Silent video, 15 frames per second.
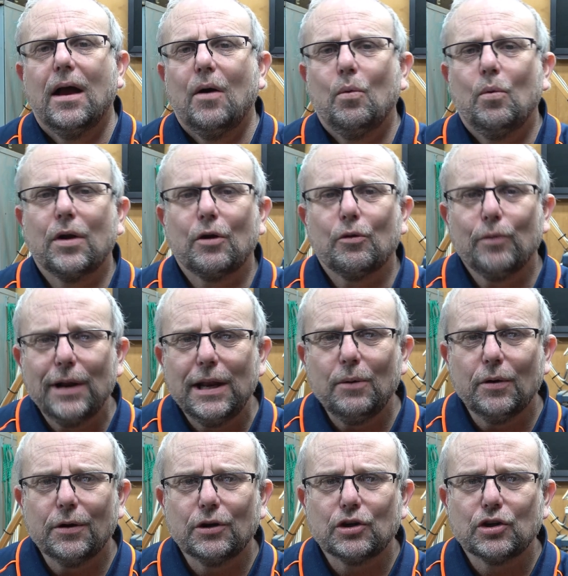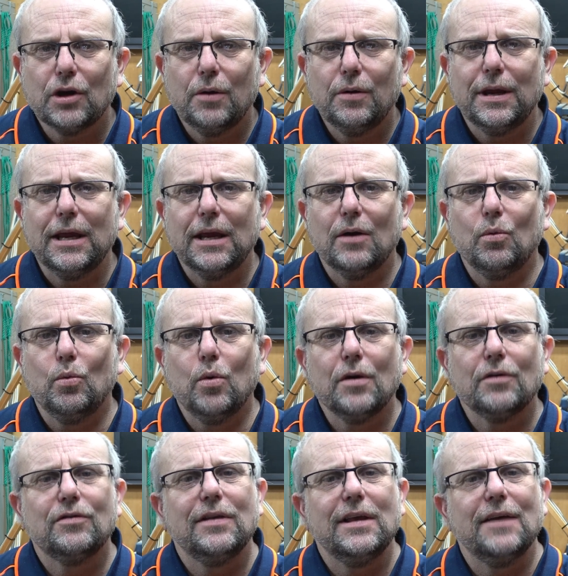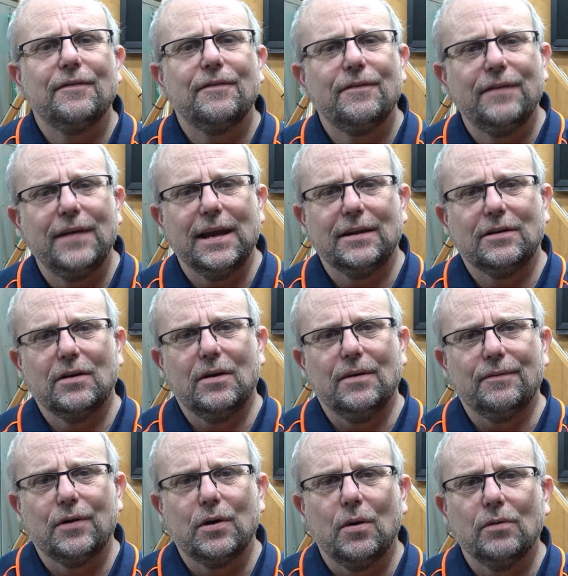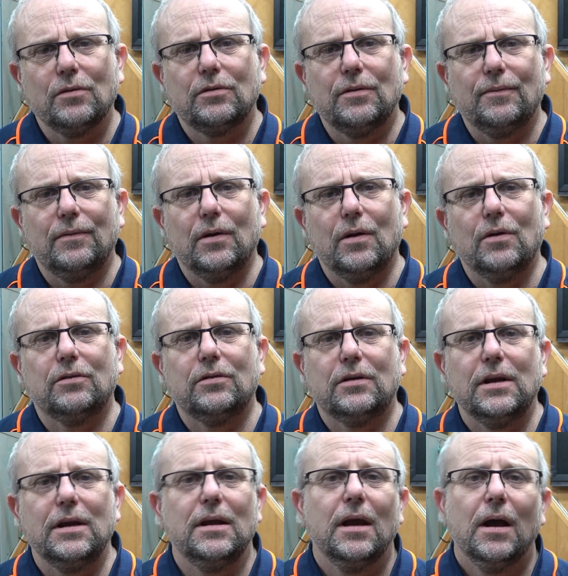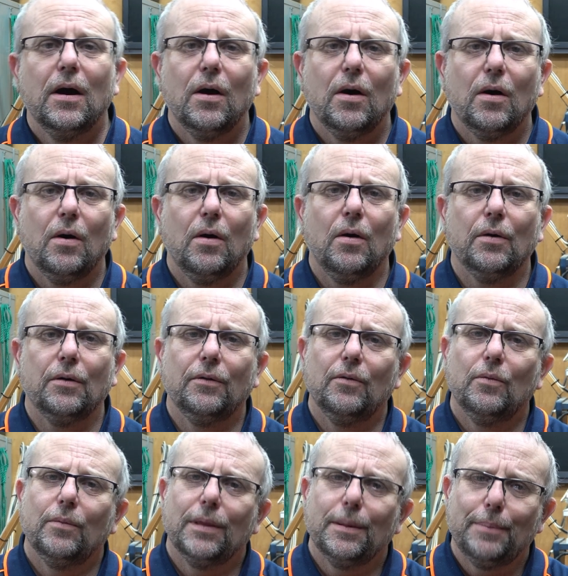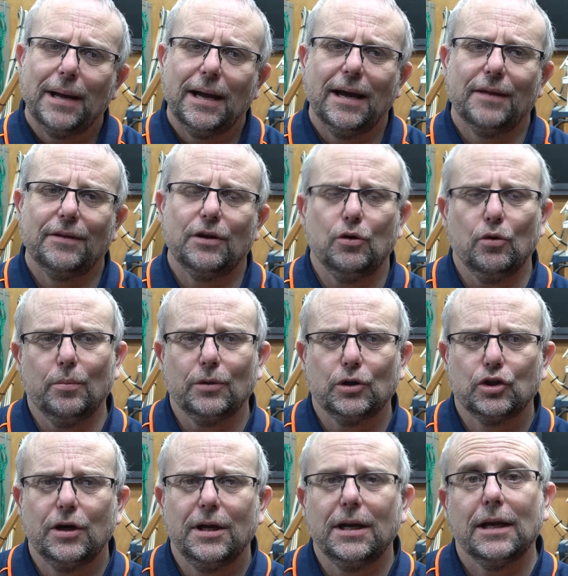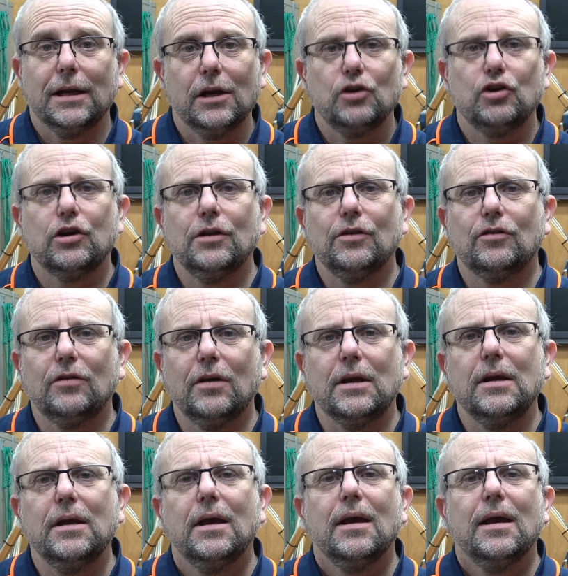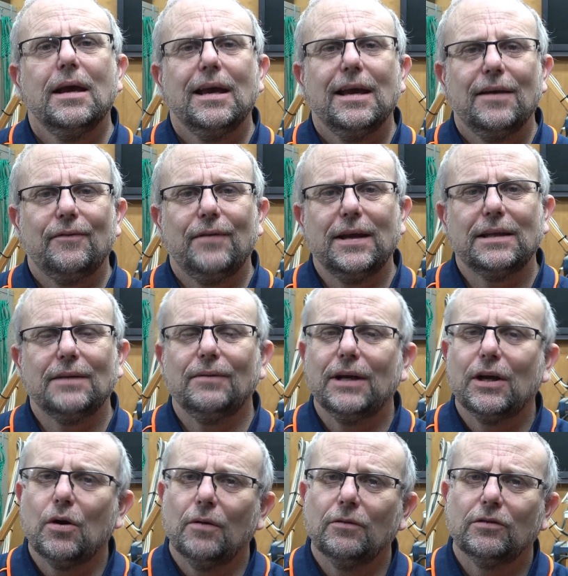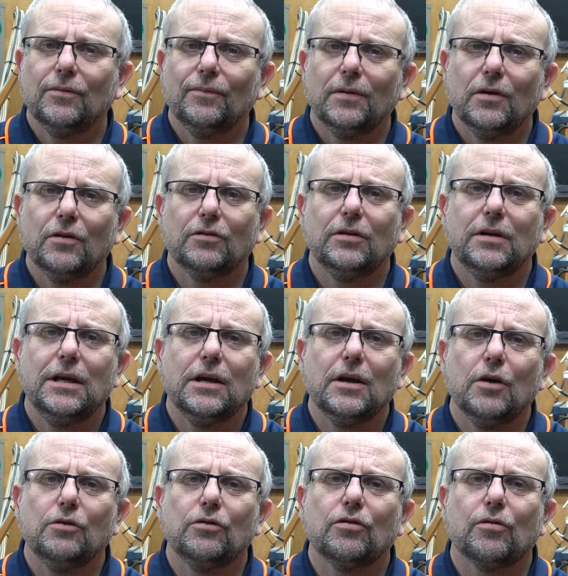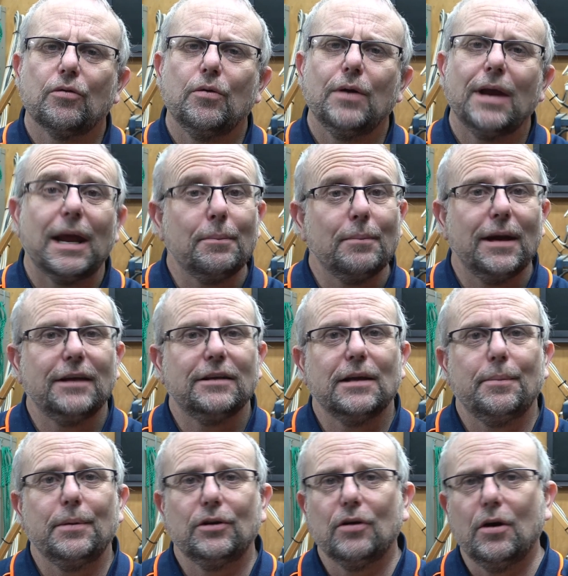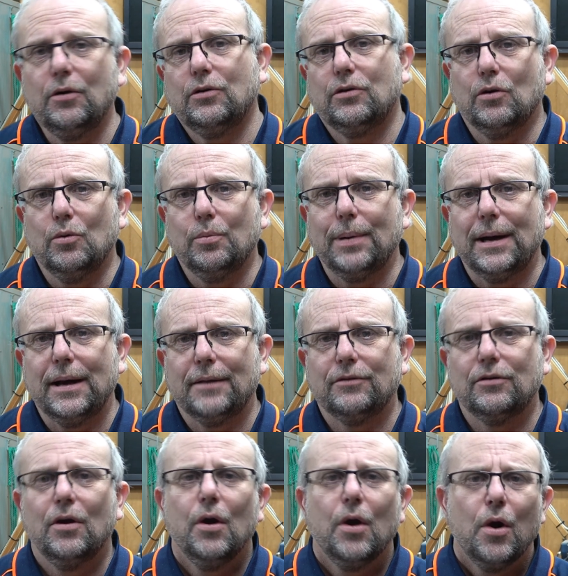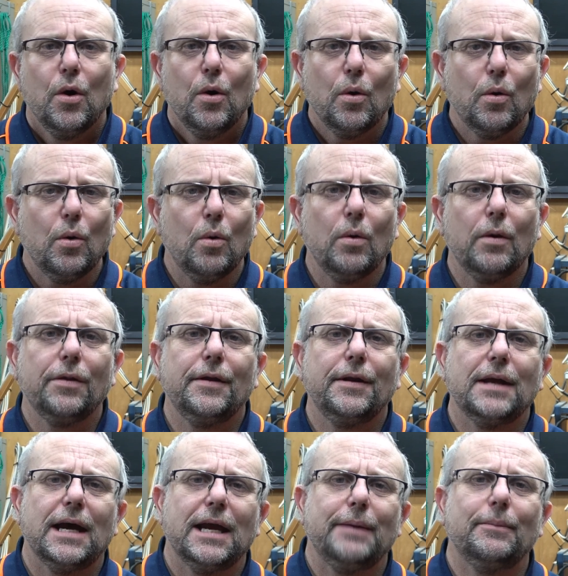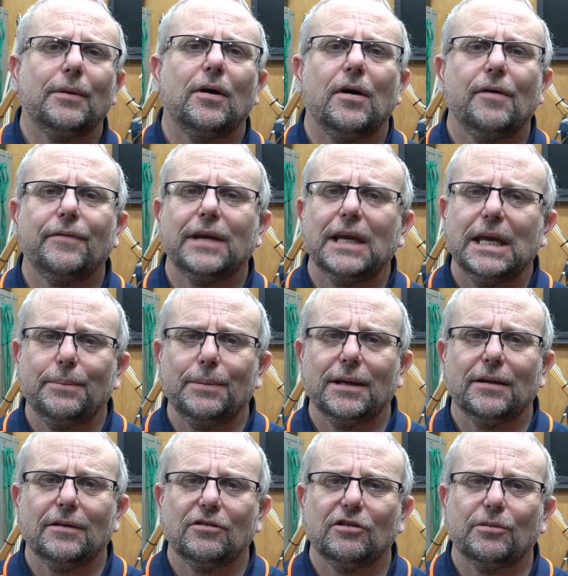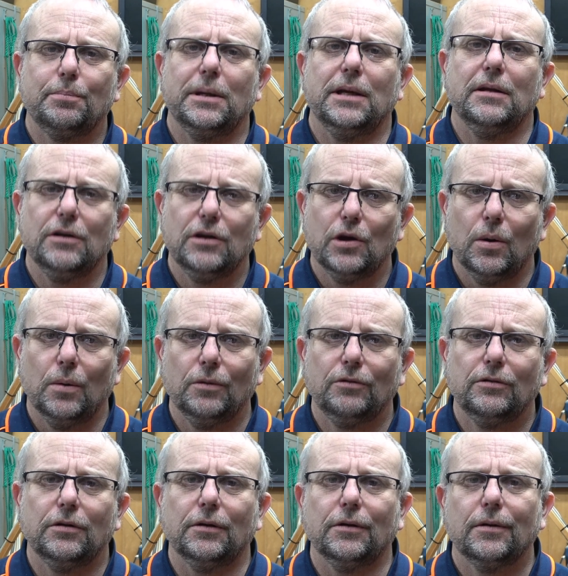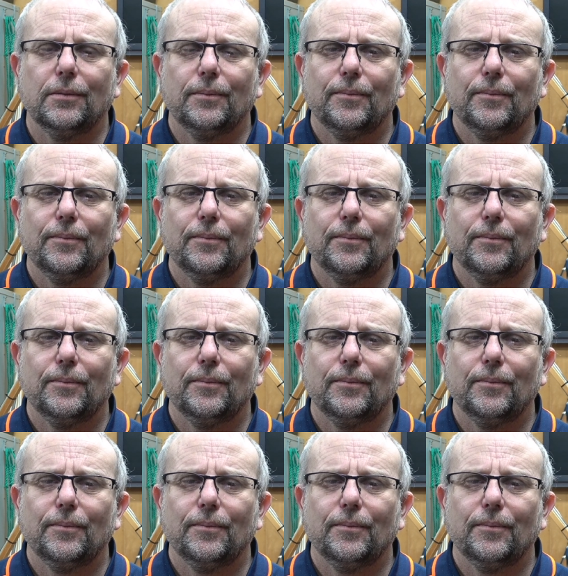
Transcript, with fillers: What I really wanted to show here was the effect of constant velocity on the part that you're machining, and as you can see, effectively constant velocity goes through and makes up its own toolpaths, all in the name of keeping its speed constant.